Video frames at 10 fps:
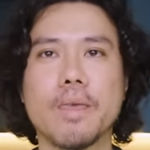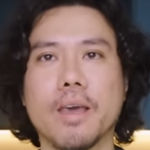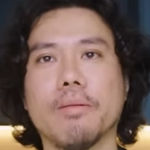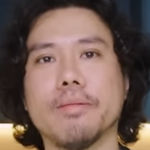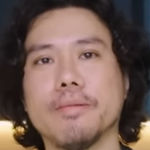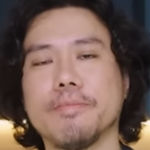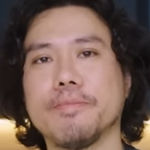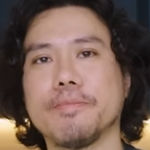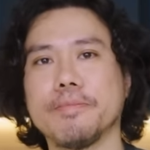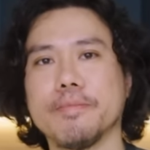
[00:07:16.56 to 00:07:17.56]
Yeah.
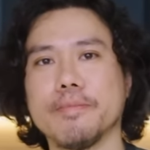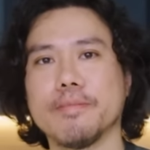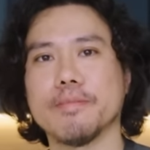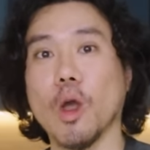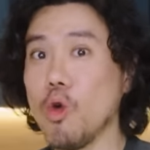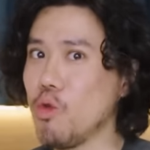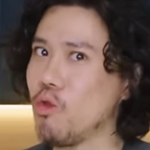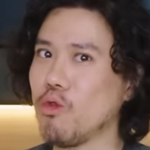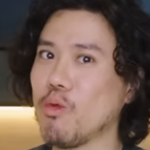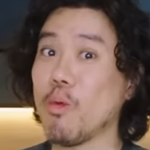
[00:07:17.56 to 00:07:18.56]
Oh,
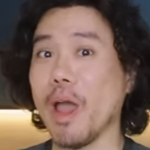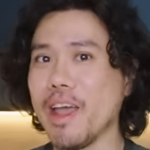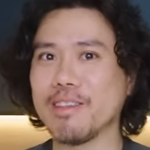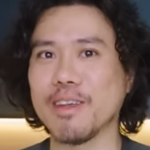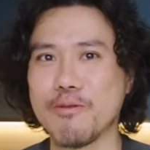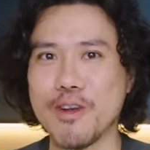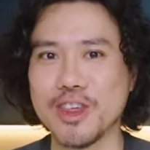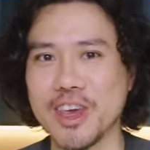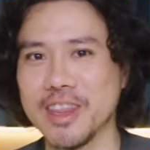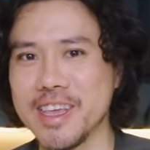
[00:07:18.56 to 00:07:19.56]
where's the
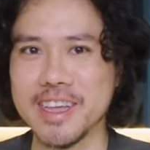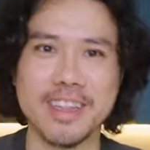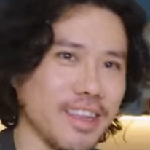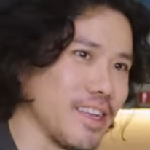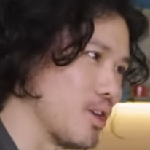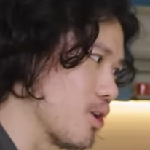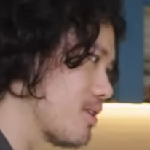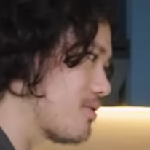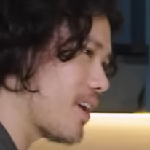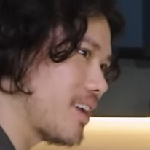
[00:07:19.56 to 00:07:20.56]
fridge indeed? Did y'all
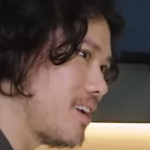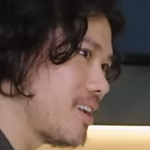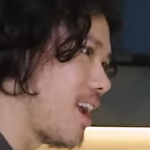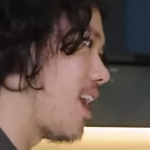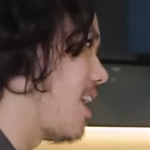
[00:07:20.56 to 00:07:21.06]
find it?